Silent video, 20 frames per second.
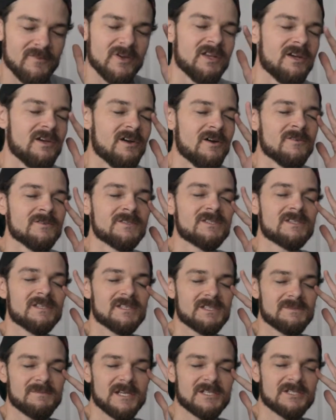videos
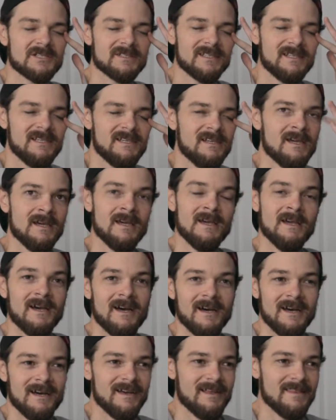especially,
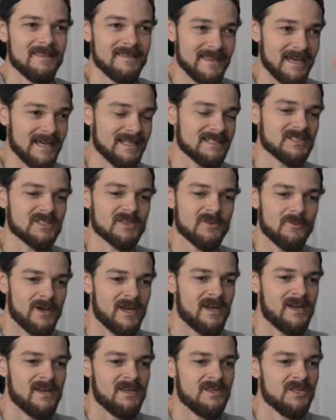that's the
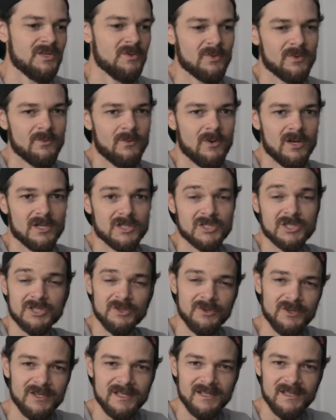way you would want to
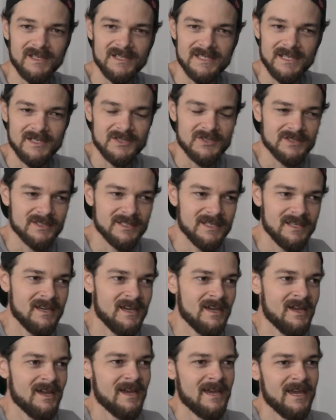shoot it
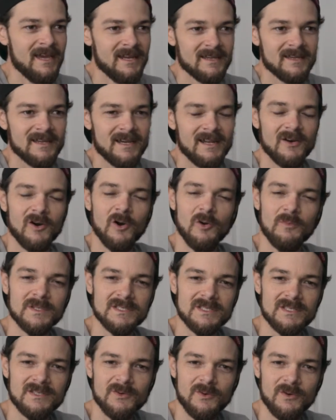essentially. And it kind of
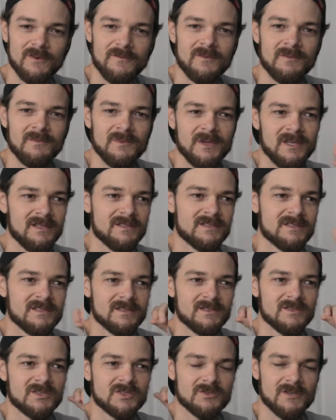opens the door for me
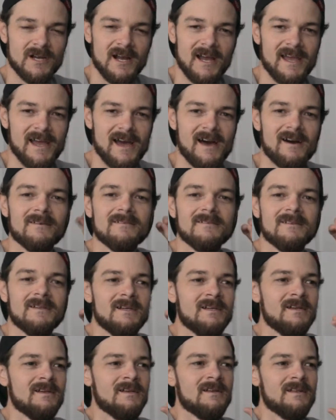to try out
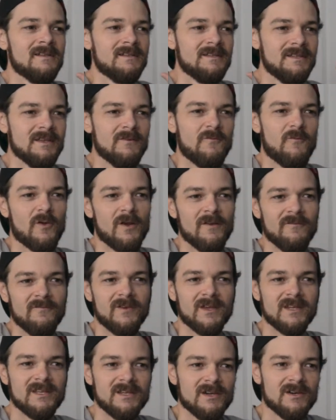different
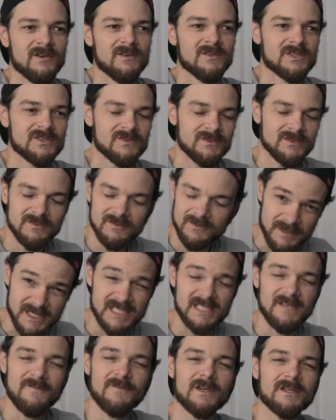videos
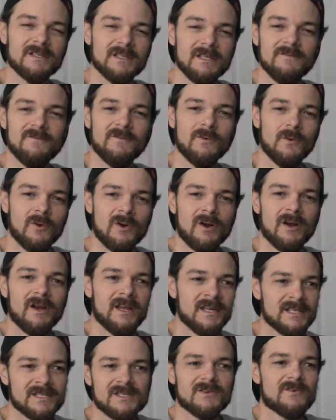specifically for
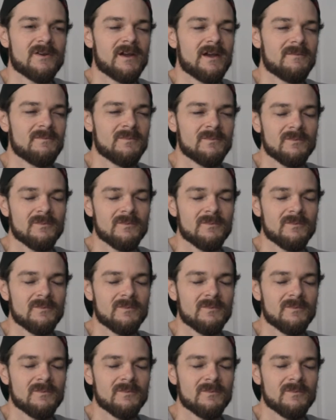Instagram,